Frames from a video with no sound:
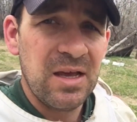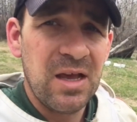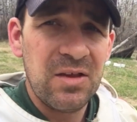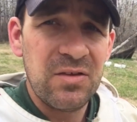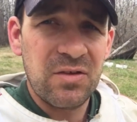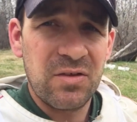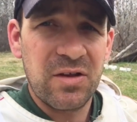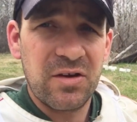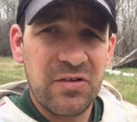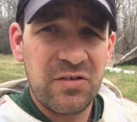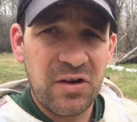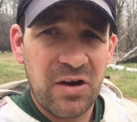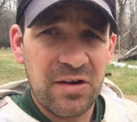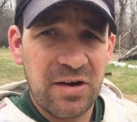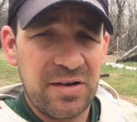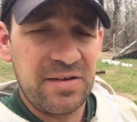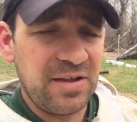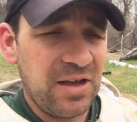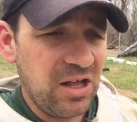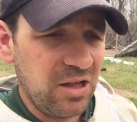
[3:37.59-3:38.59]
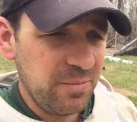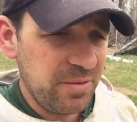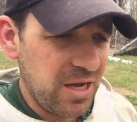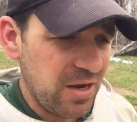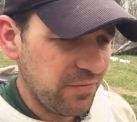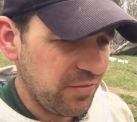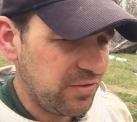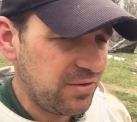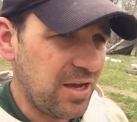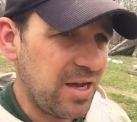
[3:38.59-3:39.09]
So they're starting to tell me
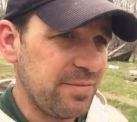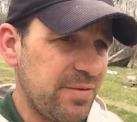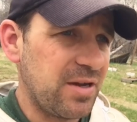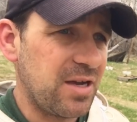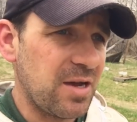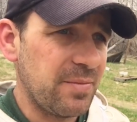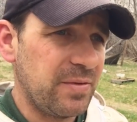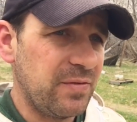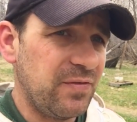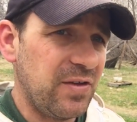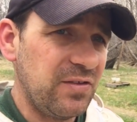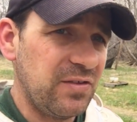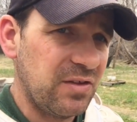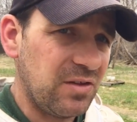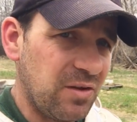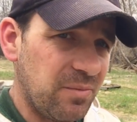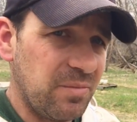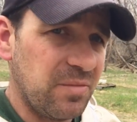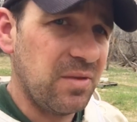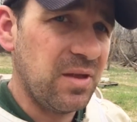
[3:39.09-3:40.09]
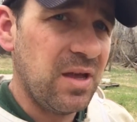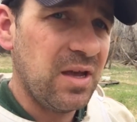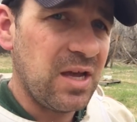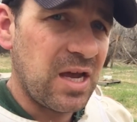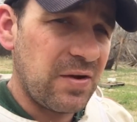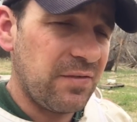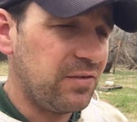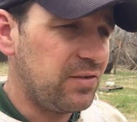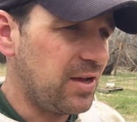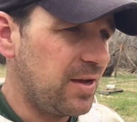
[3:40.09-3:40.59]
every time I come and visit them,
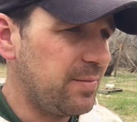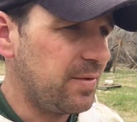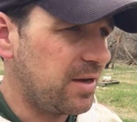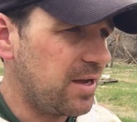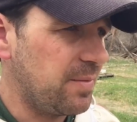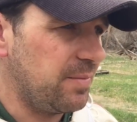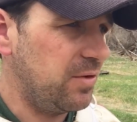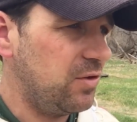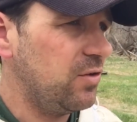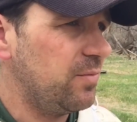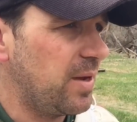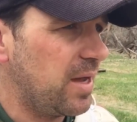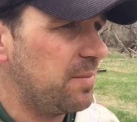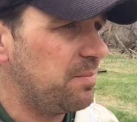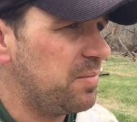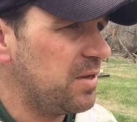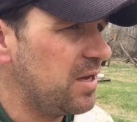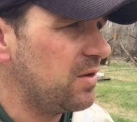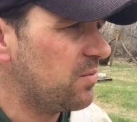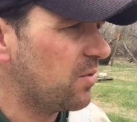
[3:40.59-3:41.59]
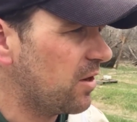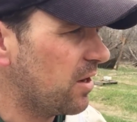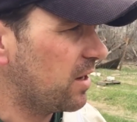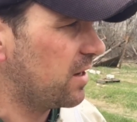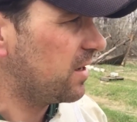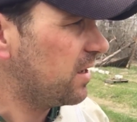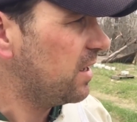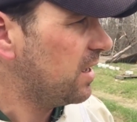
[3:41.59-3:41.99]
every time I come and do my bee work,